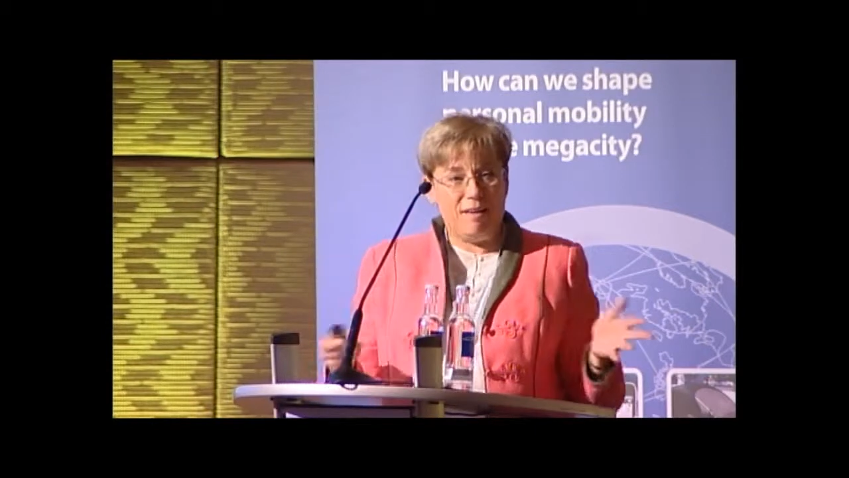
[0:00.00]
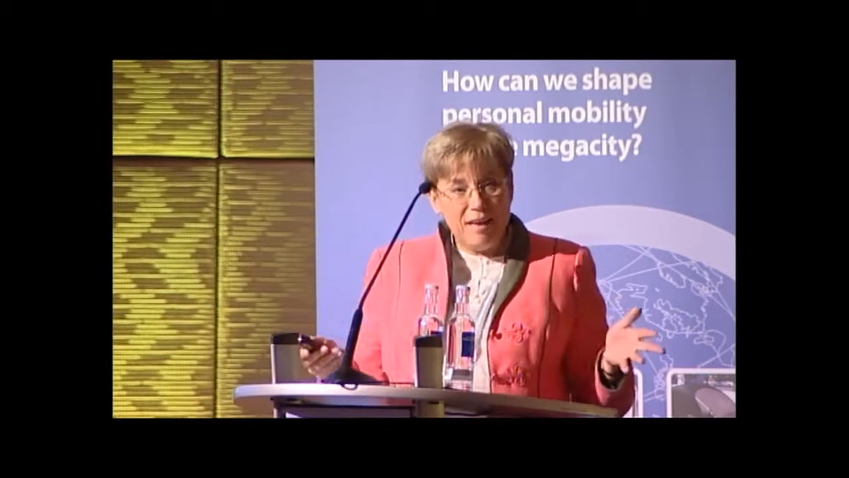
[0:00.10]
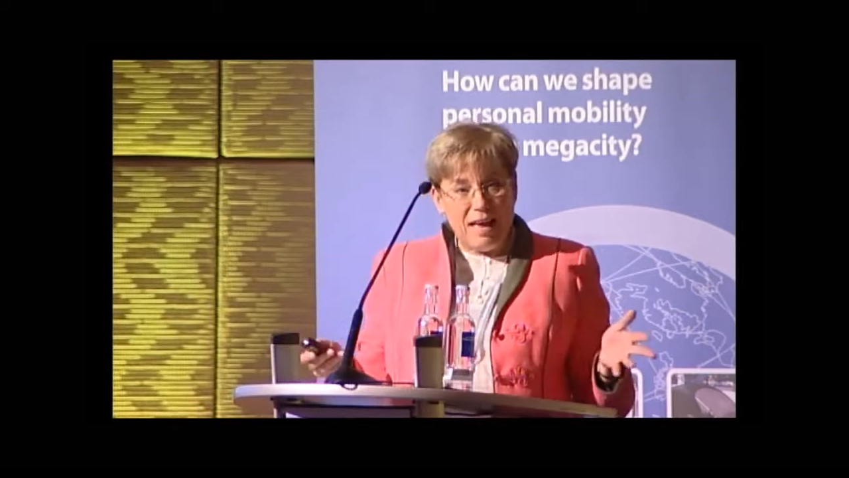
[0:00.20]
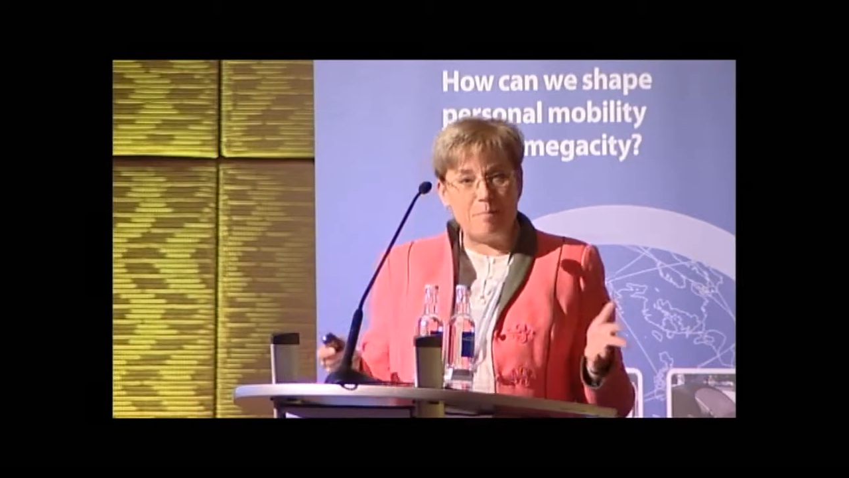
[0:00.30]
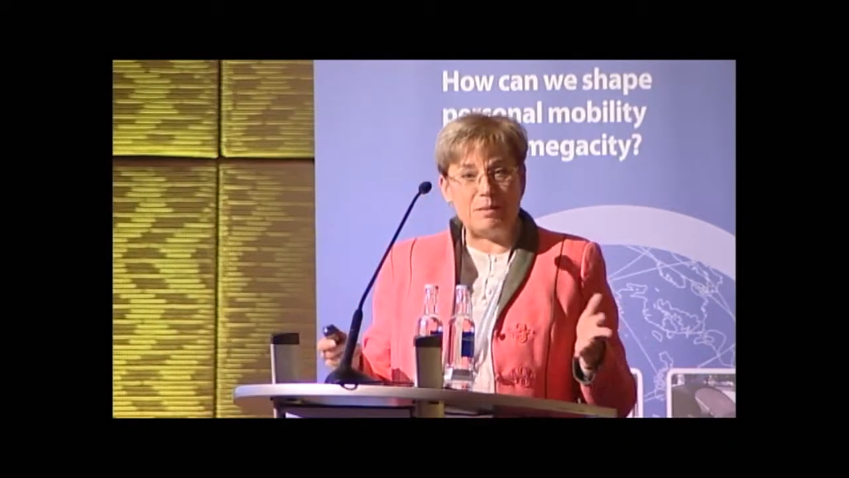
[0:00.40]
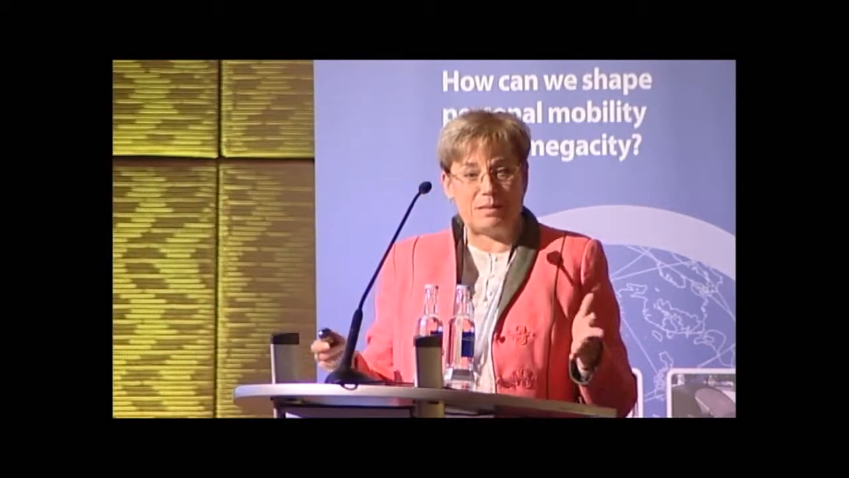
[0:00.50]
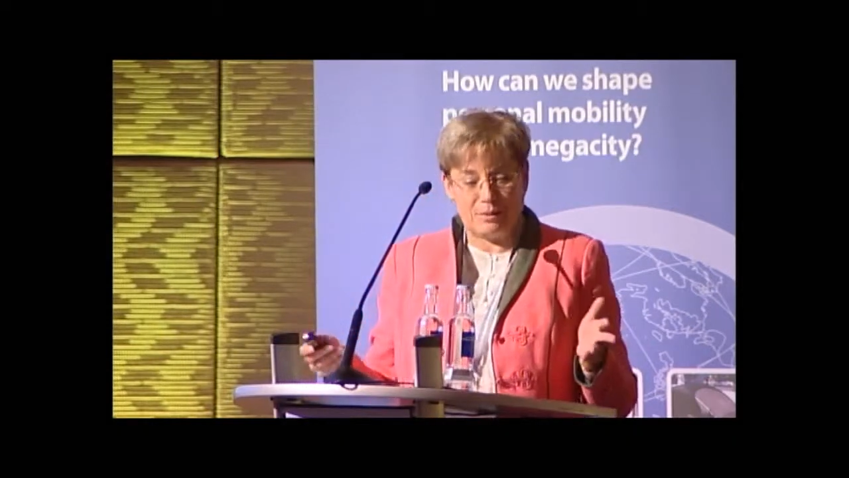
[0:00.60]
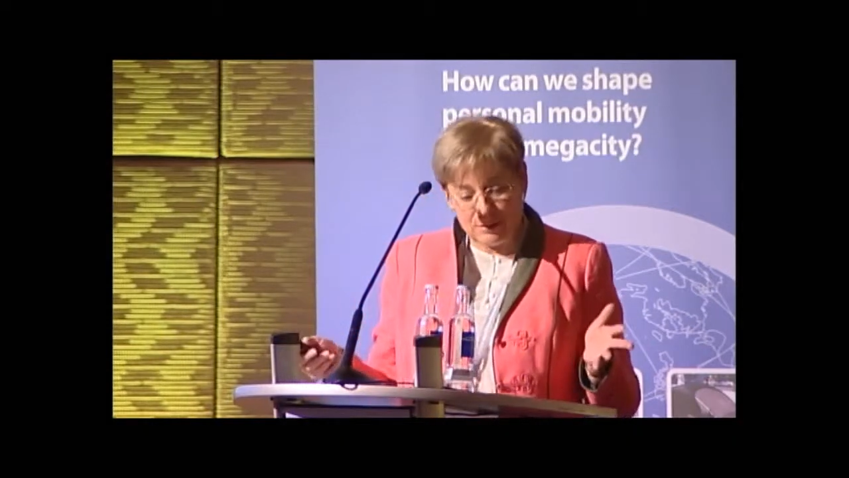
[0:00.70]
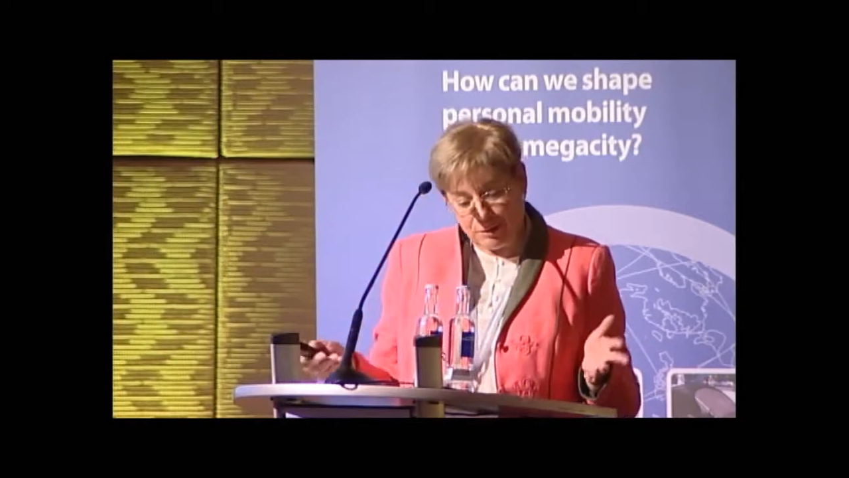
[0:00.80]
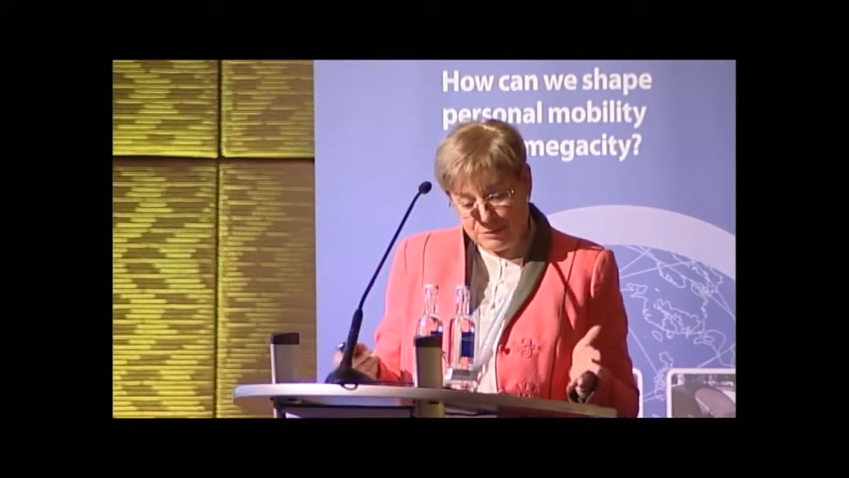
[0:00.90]

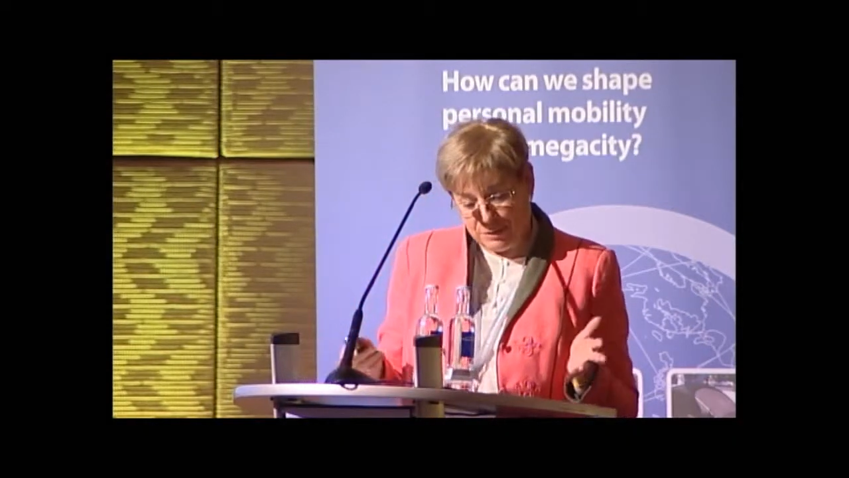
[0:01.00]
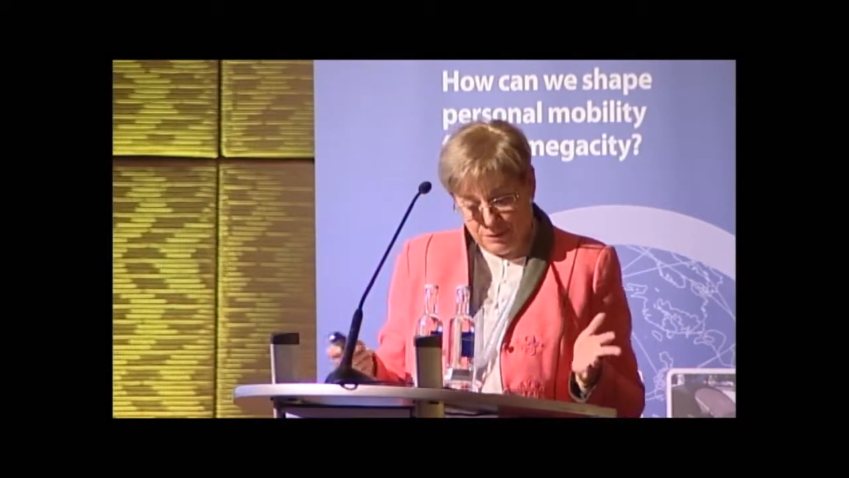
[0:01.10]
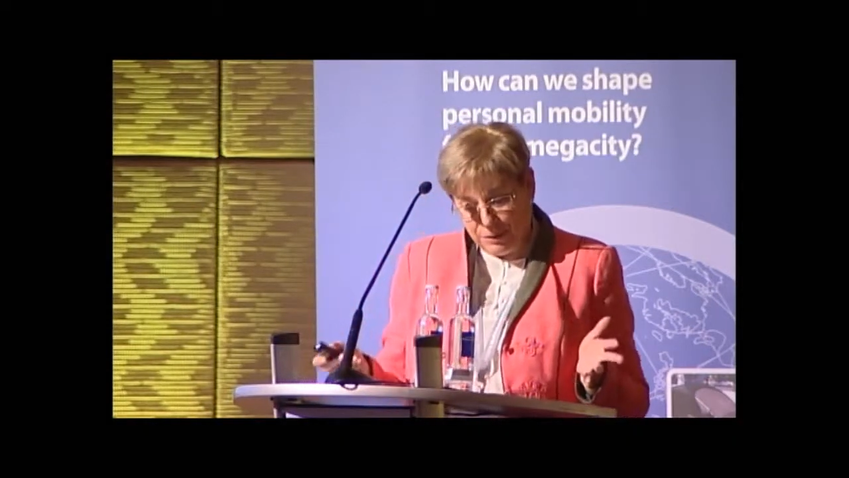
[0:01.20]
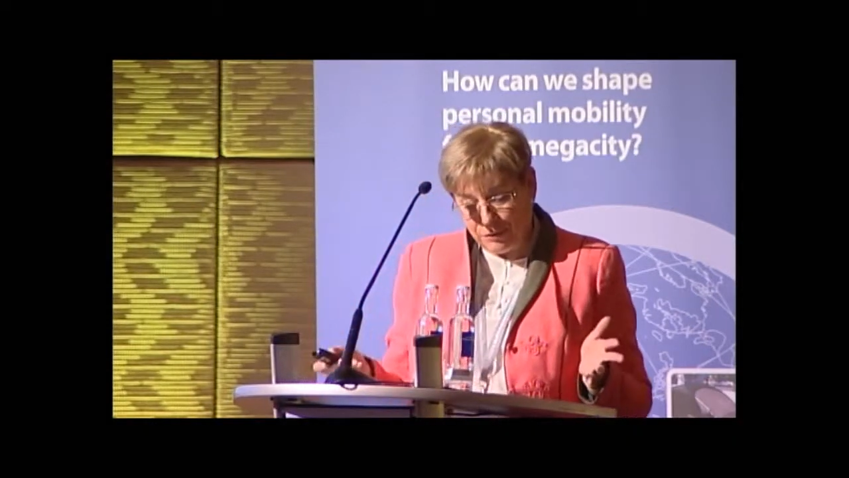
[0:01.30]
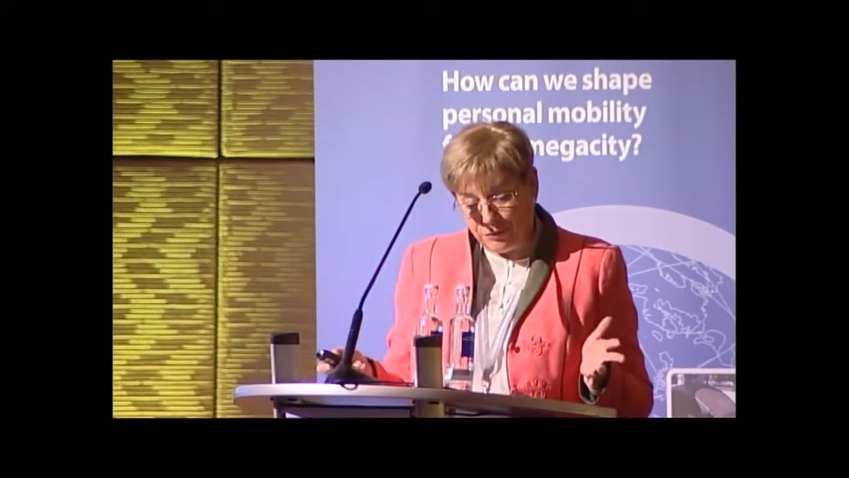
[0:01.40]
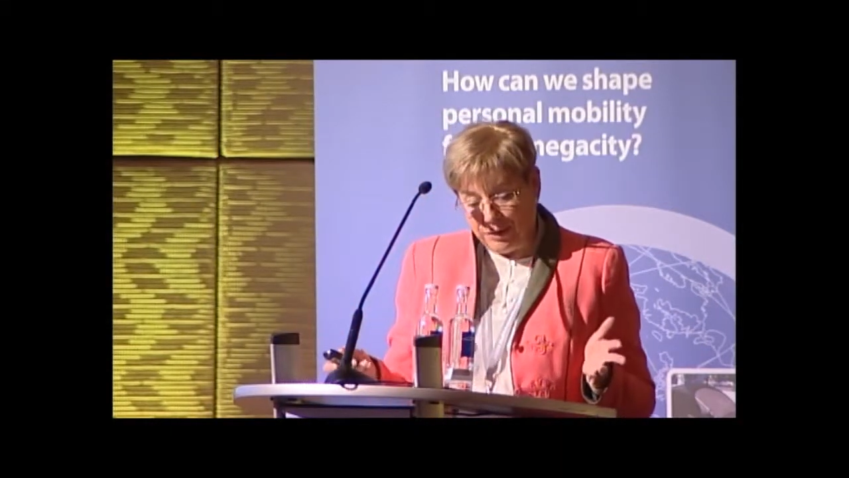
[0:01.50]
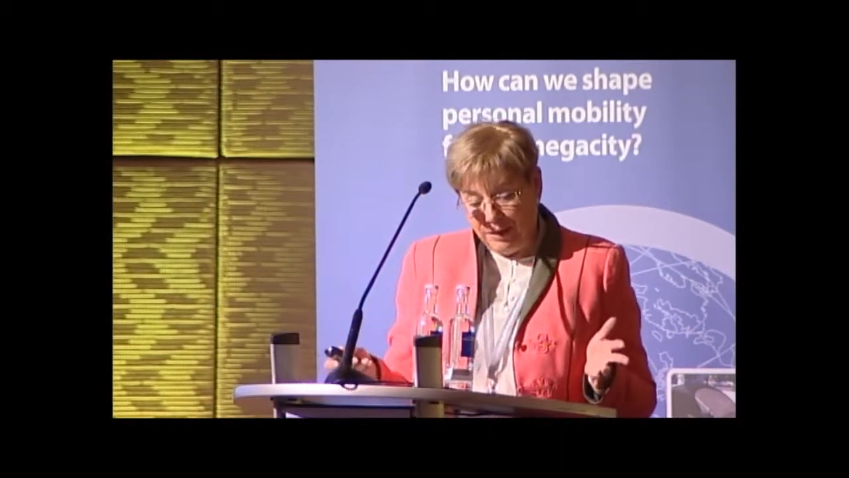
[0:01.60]
habitant of the Earth.